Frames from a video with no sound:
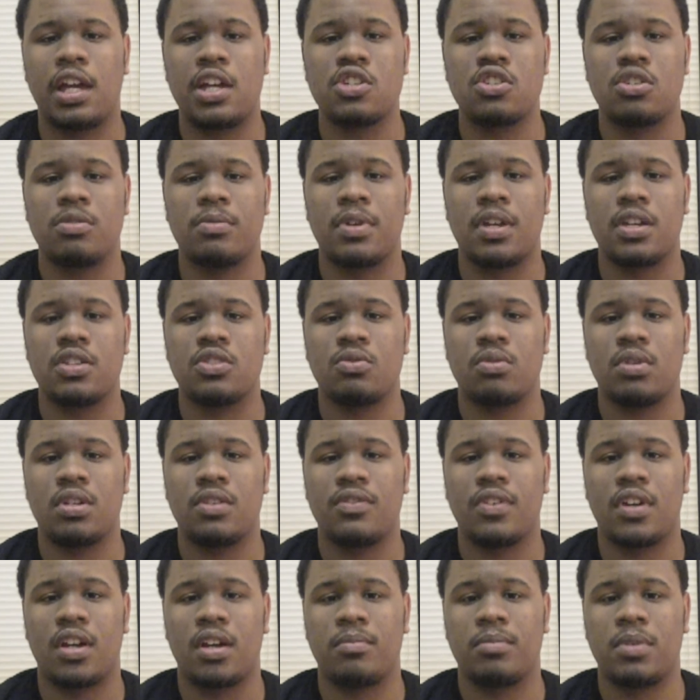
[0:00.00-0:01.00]
Last year we had
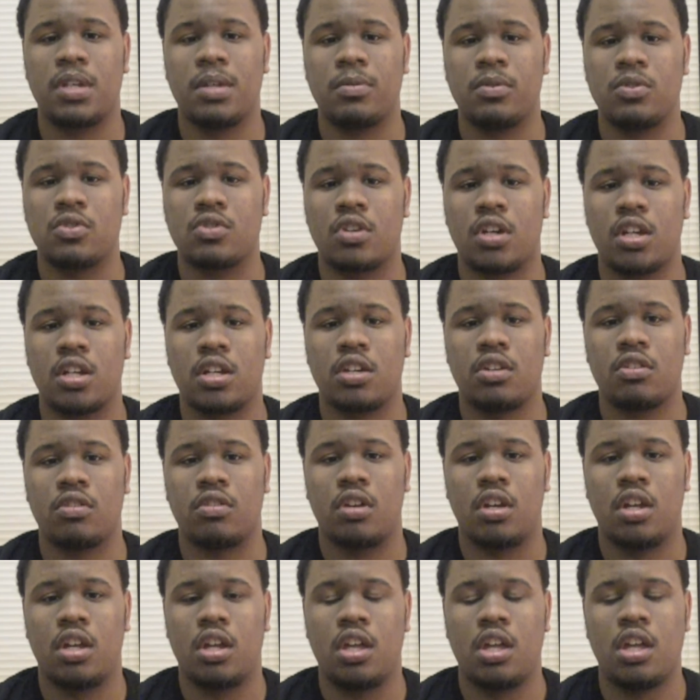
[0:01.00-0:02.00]
25 people try
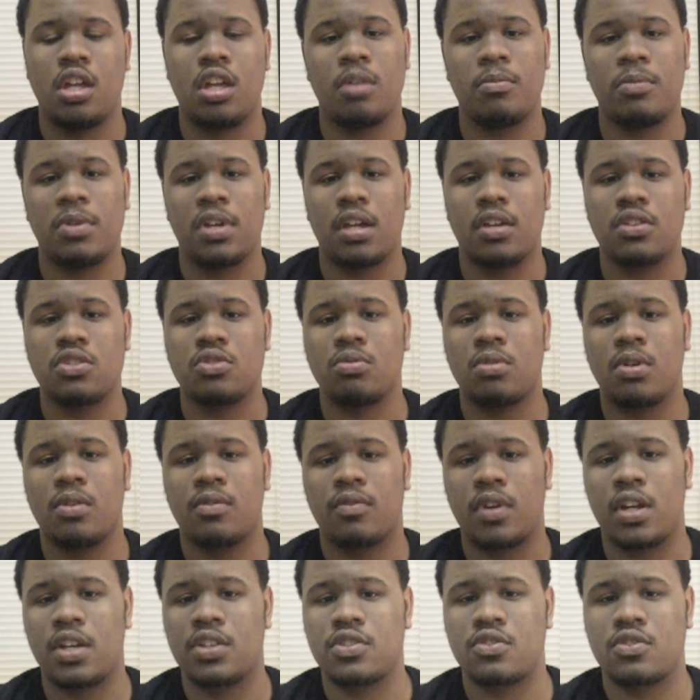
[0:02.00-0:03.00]
out, and we had
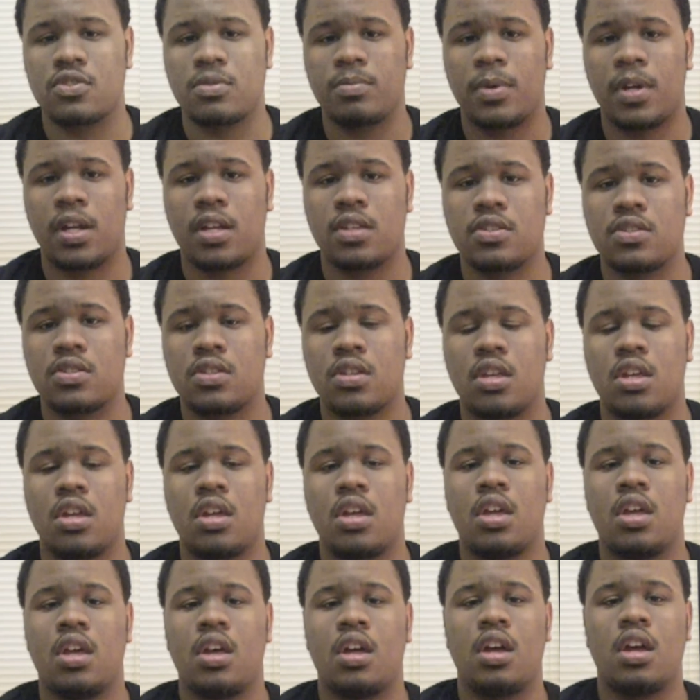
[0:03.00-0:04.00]
12 roster spots.
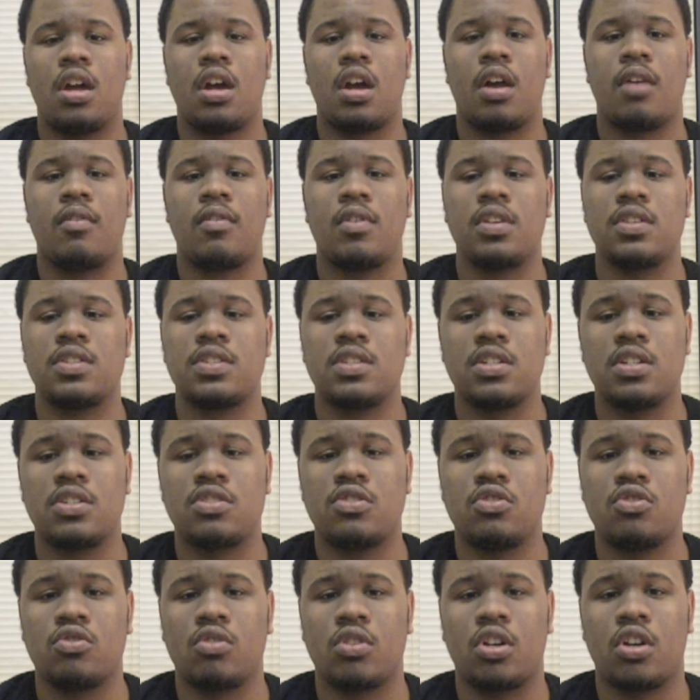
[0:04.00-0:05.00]
I really
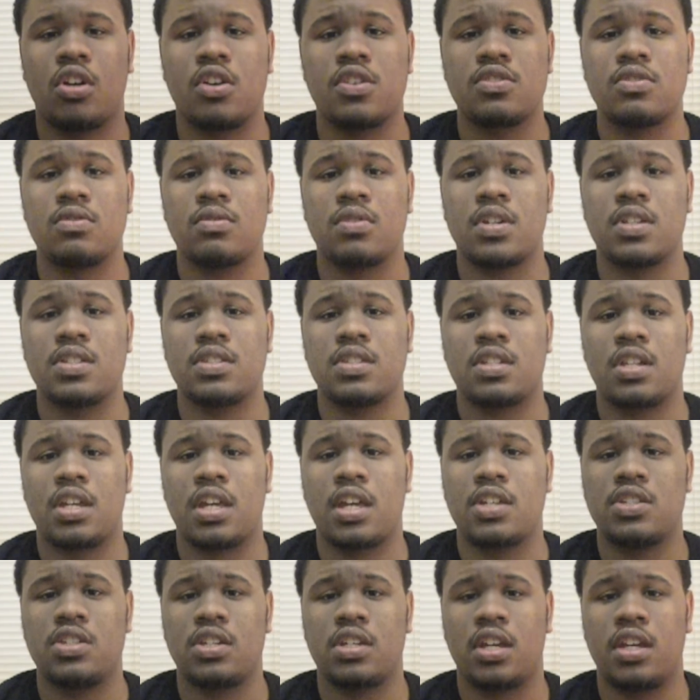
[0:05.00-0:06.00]
suggest you join also because of
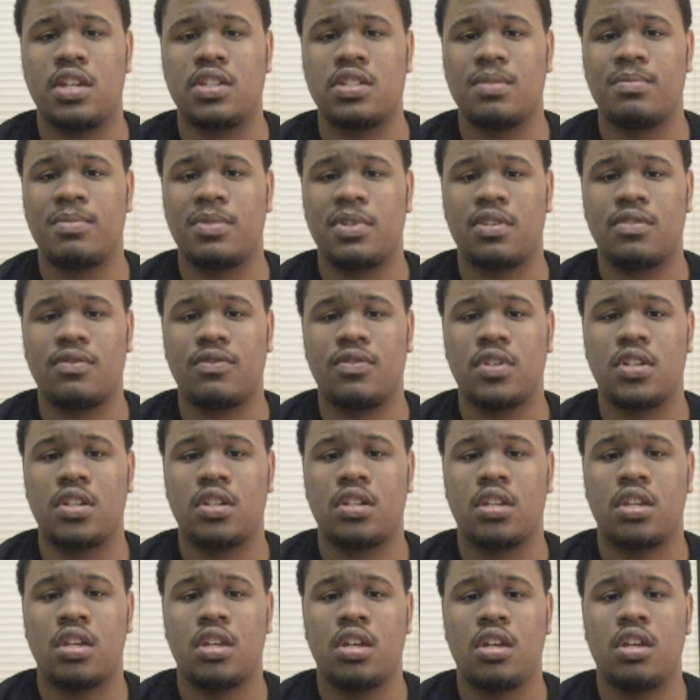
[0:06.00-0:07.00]
the education
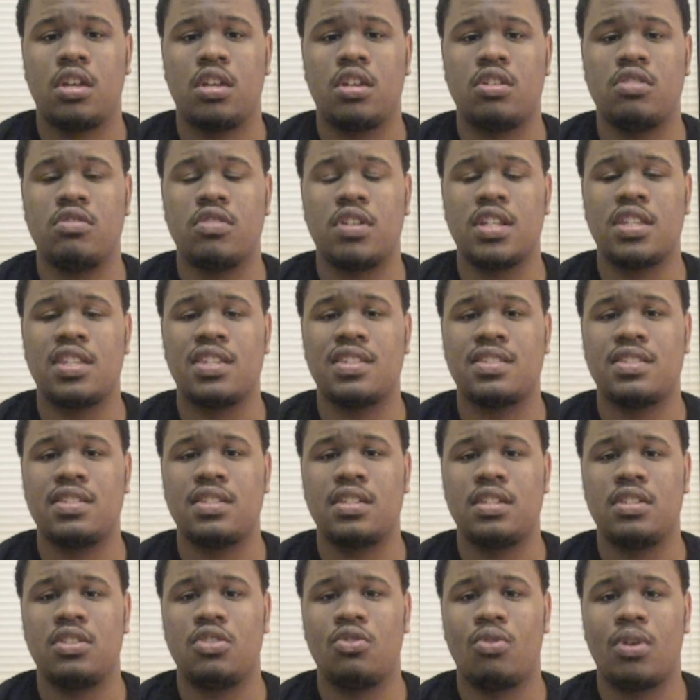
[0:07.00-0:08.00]
benefit you get to
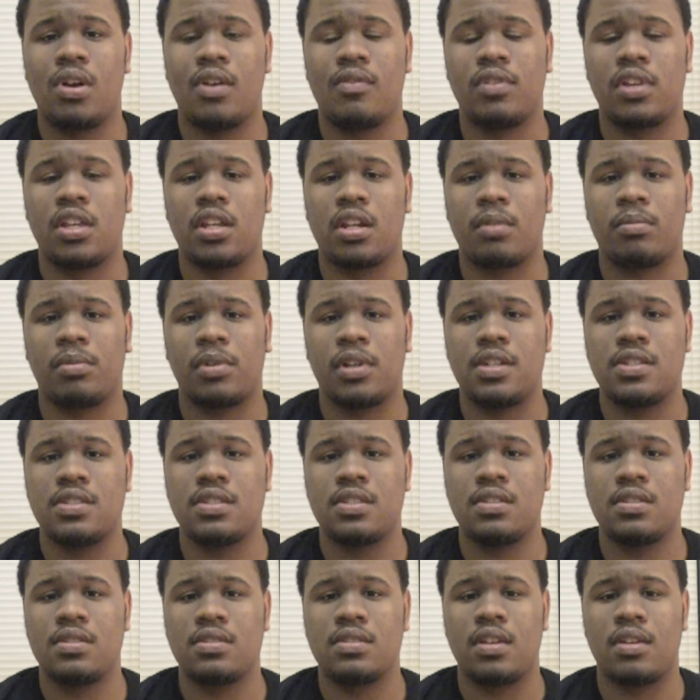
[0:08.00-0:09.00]
see new athletic
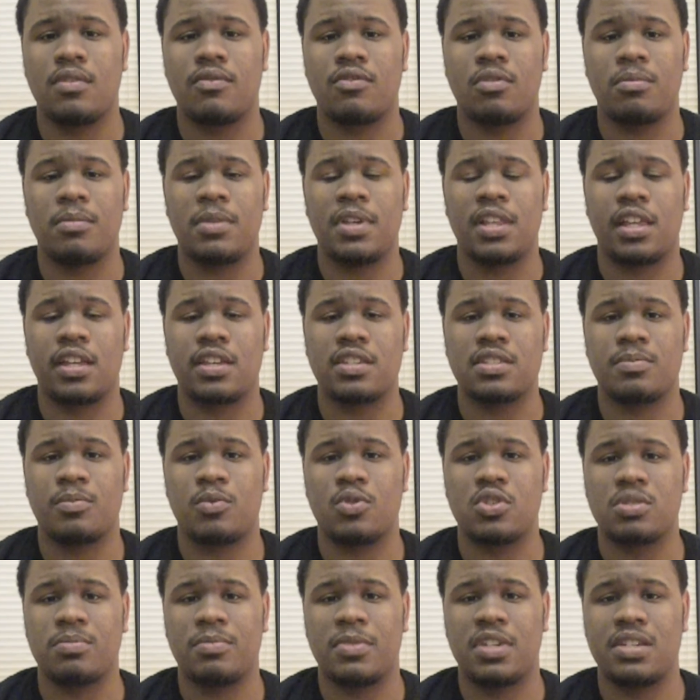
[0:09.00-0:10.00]
places. And for me, like a
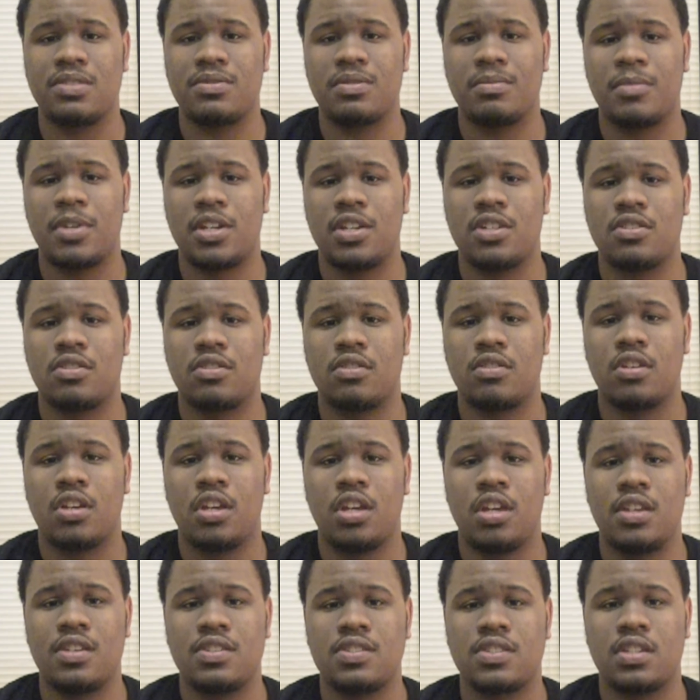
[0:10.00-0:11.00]
sports management major,
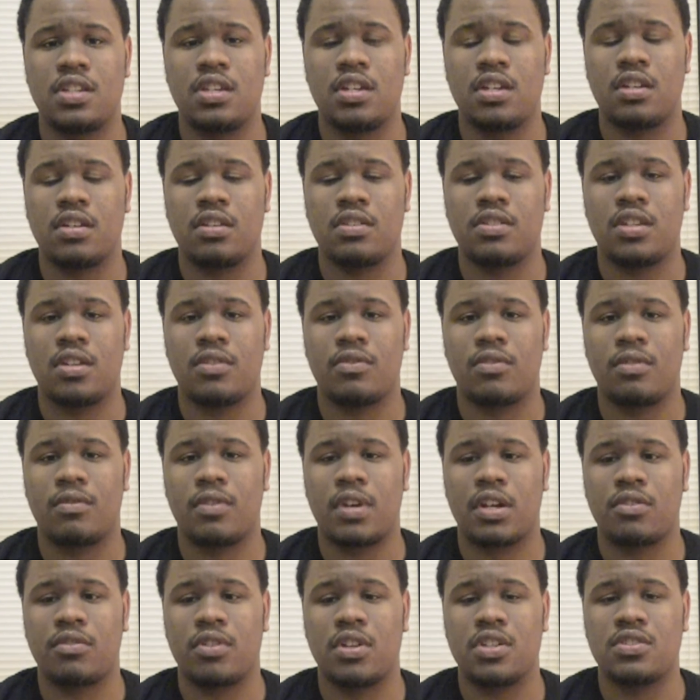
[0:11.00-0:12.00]
seeing different
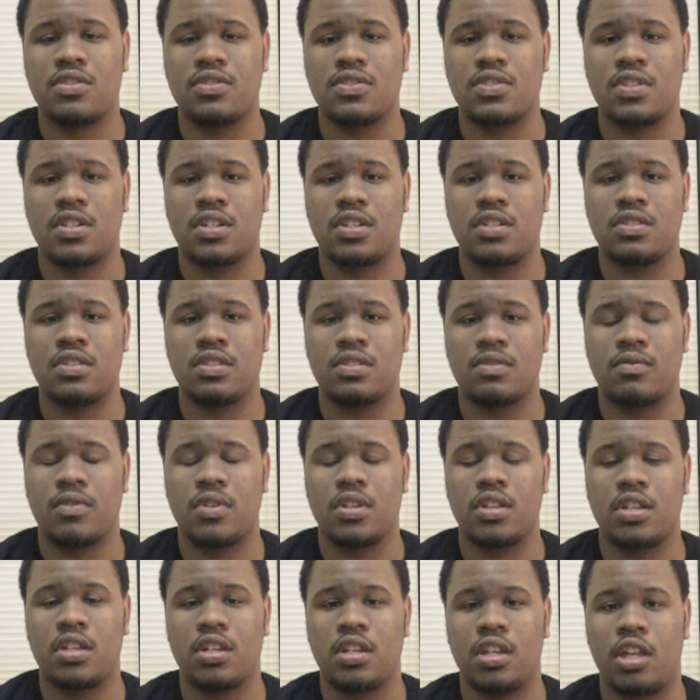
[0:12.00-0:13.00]
recreation centers has
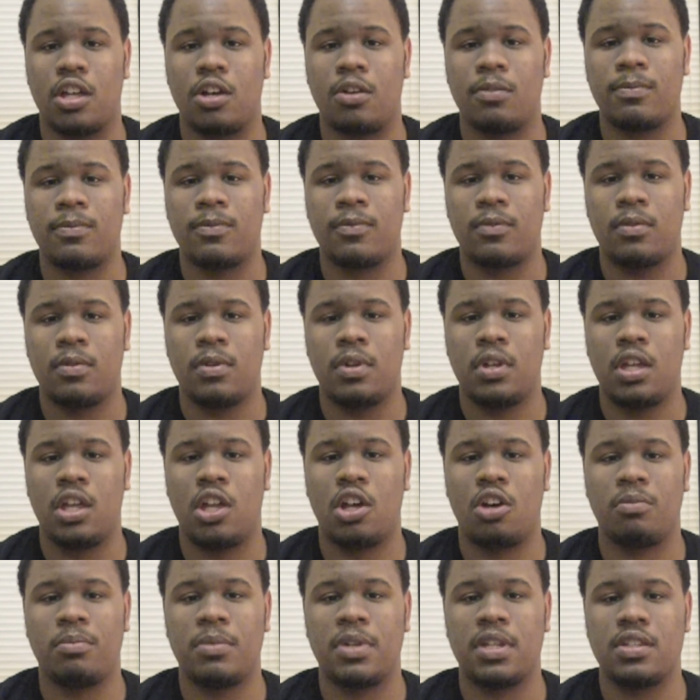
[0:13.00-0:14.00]
really helped
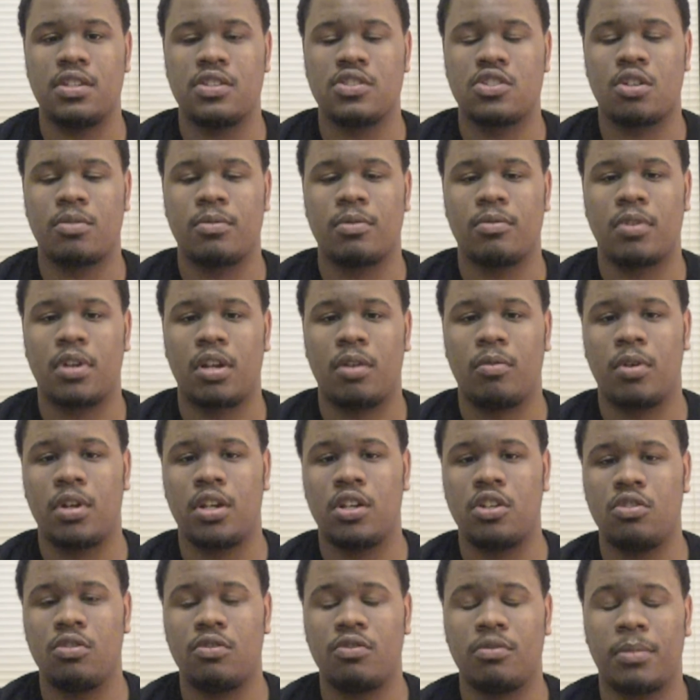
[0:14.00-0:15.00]
help me determine what I
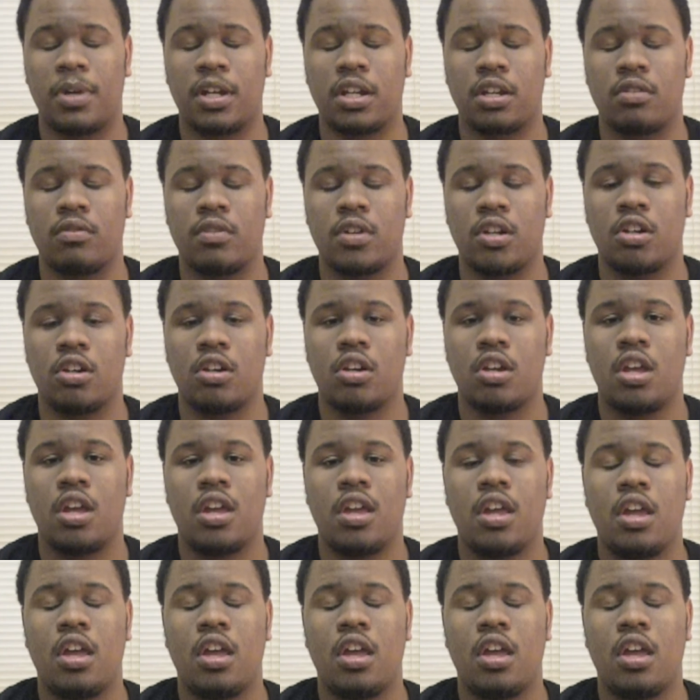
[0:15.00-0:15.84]
want to do for my career.